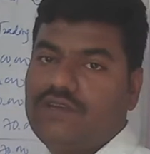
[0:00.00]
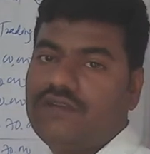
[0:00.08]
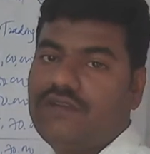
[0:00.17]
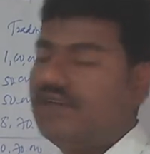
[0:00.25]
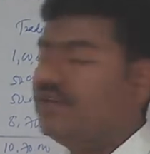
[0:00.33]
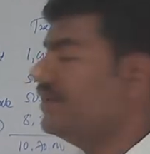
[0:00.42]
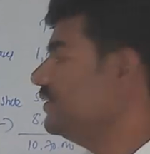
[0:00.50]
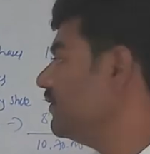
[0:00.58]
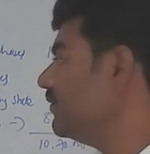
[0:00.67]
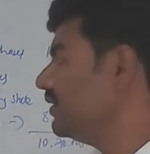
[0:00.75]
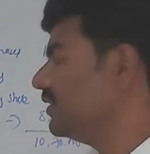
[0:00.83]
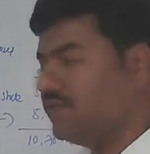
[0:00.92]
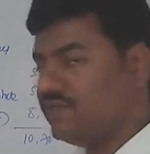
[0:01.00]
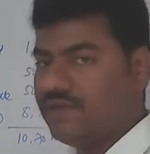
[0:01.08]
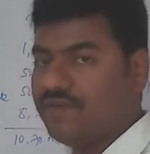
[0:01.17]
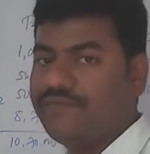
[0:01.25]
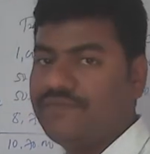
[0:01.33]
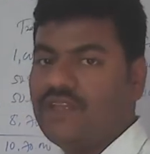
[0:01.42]
It is 50,000,
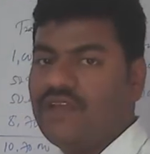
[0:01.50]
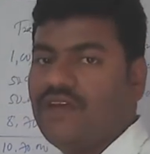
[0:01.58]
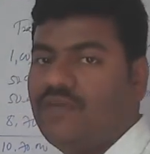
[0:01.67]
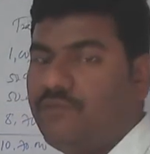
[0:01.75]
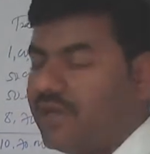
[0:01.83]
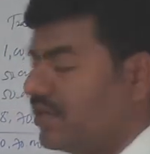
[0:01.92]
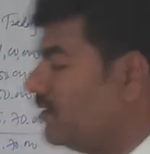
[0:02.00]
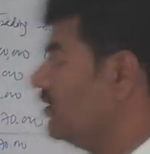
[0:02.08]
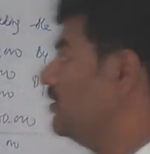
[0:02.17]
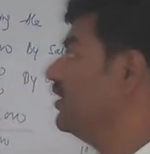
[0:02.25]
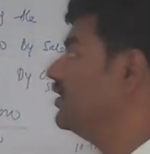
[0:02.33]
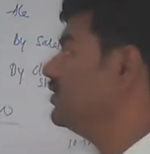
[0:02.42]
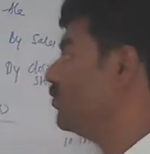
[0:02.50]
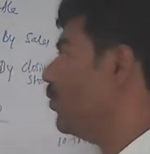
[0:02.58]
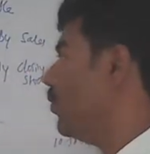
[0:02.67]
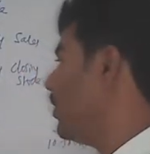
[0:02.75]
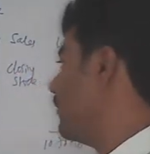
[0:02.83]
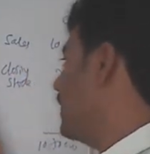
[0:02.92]
but it is
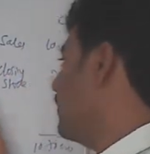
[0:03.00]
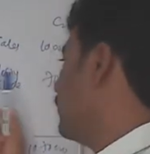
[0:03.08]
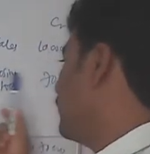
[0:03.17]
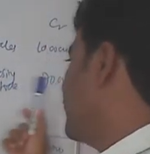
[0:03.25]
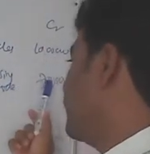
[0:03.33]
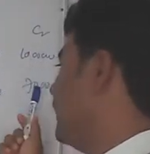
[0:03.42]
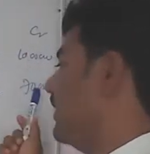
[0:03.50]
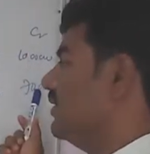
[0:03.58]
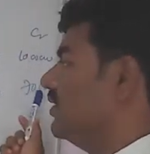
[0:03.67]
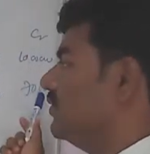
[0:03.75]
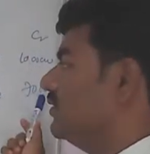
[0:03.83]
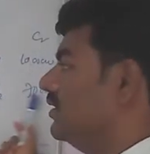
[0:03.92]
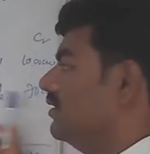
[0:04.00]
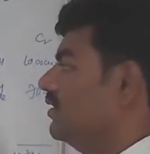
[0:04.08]
overvalued by 20,000.